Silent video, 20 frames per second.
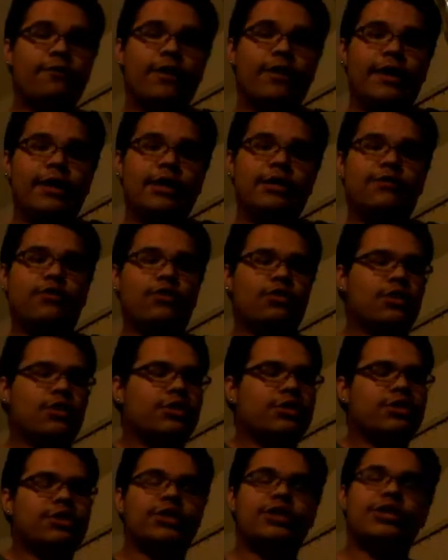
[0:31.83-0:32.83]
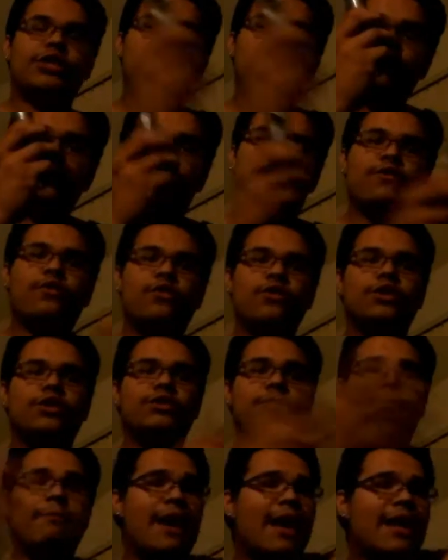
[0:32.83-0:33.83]
Phoenix forks, District
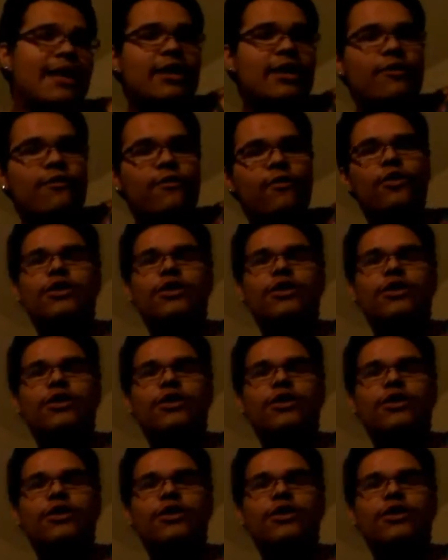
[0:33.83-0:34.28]
forks, Mad Gear